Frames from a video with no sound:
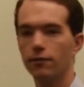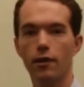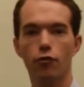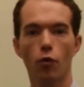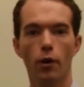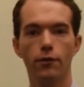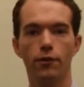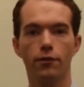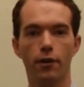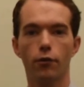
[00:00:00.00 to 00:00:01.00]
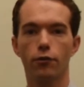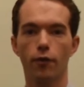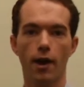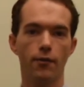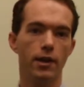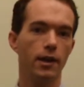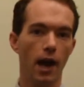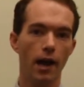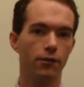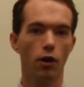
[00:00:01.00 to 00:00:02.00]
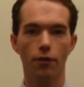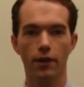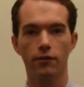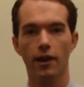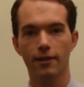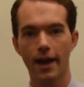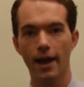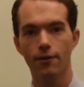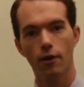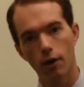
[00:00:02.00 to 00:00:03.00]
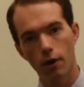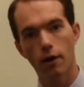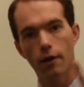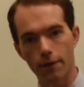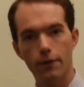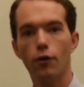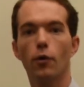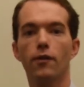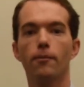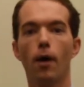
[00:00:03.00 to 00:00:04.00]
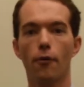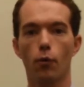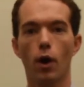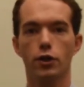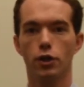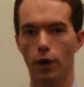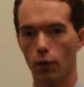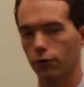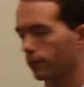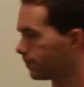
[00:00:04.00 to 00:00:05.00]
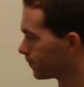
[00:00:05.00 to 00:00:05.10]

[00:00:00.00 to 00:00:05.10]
centroids and centers of gravity and eyes and all things like that, then don't even bother watching those.